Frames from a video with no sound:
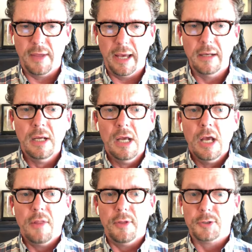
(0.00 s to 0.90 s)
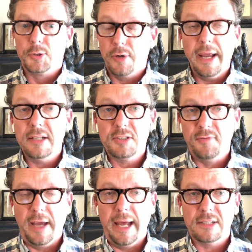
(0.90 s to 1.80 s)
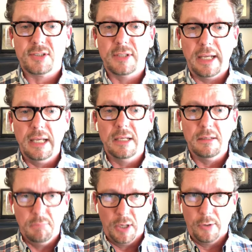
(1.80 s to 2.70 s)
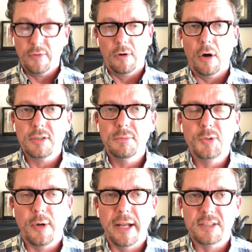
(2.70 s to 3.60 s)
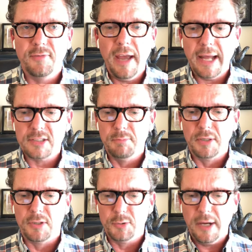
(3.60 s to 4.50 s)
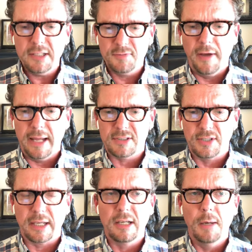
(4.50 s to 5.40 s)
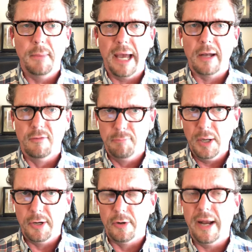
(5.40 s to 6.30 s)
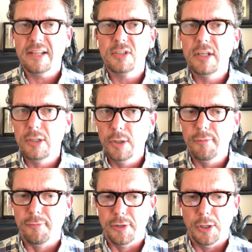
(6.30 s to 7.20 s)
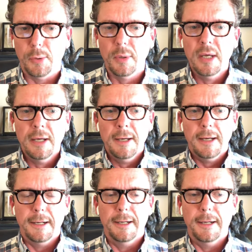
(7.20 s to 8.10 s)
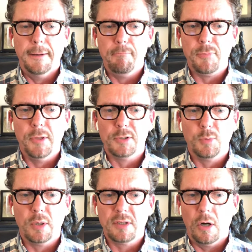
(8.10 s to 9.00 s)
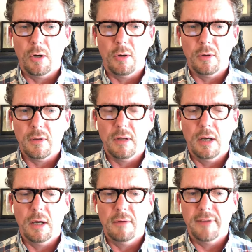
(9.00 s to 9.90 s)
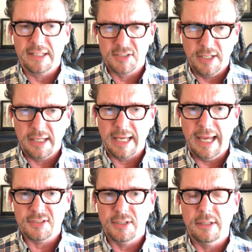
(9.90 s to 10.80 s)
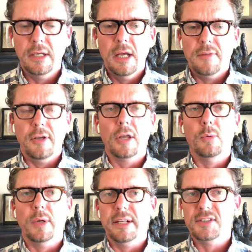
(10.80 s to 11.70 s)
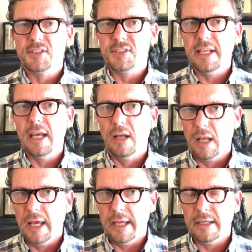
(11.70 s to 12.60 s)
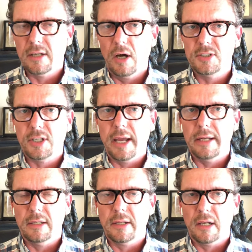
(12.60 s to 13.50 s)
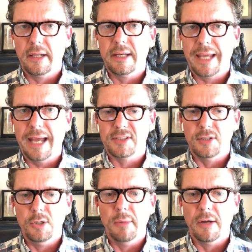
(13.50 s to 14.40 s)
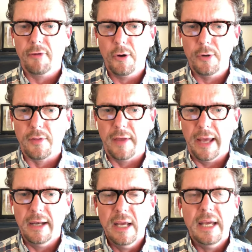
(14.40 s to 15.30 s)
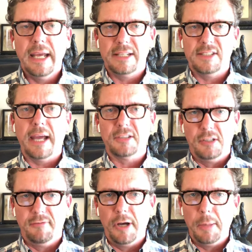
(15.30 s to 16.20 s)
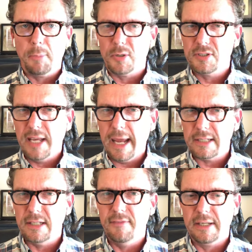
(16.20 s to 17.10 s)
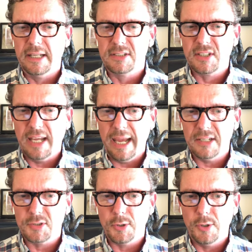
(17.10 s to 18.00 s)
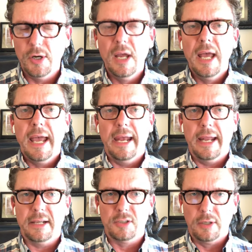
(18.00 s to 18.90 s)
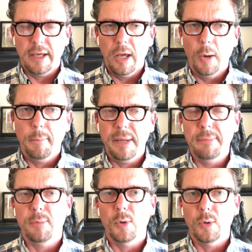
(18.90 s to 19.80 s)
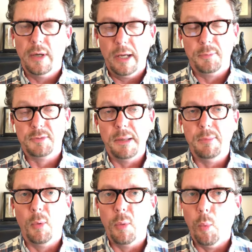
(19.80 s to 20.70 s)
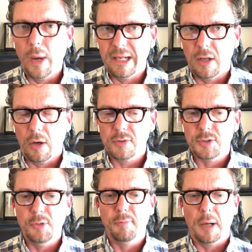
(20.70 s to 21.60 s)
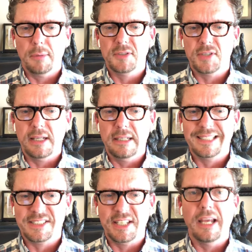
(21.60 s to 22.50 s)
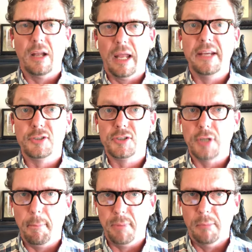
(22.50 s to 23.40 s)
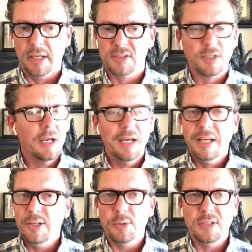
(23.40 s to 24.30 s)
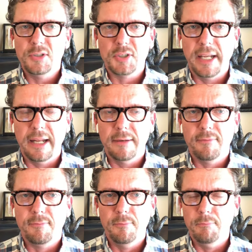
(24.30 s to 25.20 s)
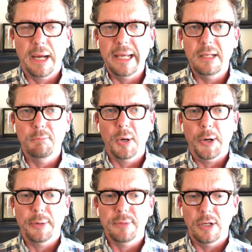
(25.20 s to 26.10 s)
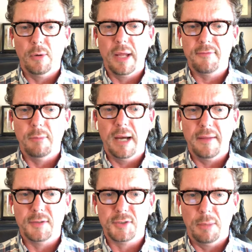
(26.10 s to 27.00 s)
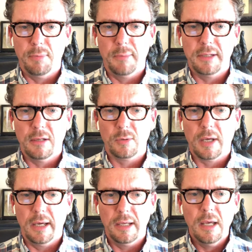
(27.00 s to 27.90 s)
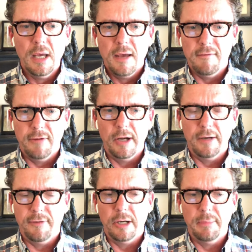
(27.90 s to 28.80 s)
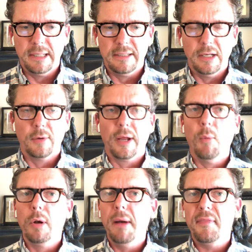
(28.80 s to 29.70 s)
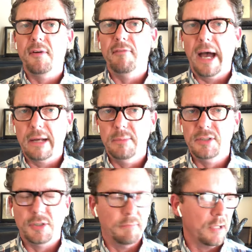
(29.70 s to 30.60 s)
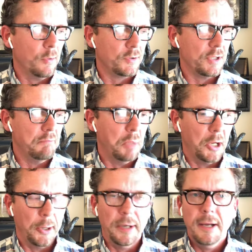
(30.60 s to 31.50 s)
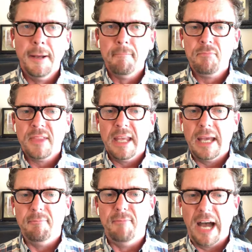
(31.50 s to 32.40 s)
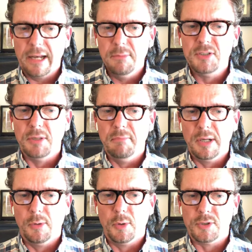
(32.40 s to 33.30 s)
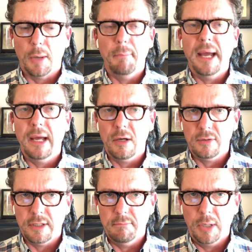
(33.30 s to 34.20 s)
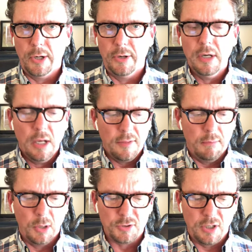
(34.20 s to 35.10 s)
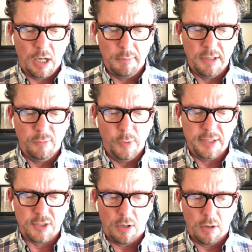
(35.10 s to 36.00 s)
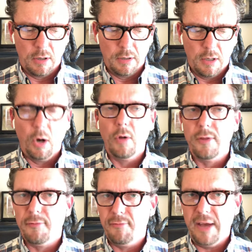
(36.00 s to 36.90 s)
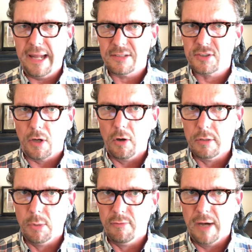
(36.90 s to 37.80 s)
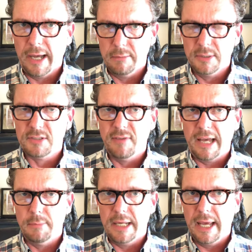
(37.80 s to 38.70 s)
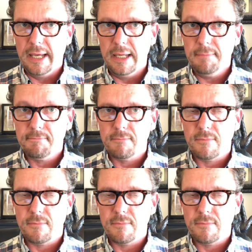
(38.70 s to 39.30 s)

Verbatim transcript: that. The trans fats in butter, there are some trans fats, but the trans fats that come out of butter are actually good for you. Um, there's one called uh, vaccenic acid. The other one is CLA, conjugated linoleic acid. You may have heard of that. It's actually very protective against cancer and actually help people helps people with weight loss. You've probably seen CLA supplements. You can just get it by eating butter. You don't have to buy the supplement, okay? Very, very big deal. Now, what about the vitamins and minerals in butter? Vitamins and minerals abound in butter, the most common of which are all the fat soluble vitamins, vitamin A,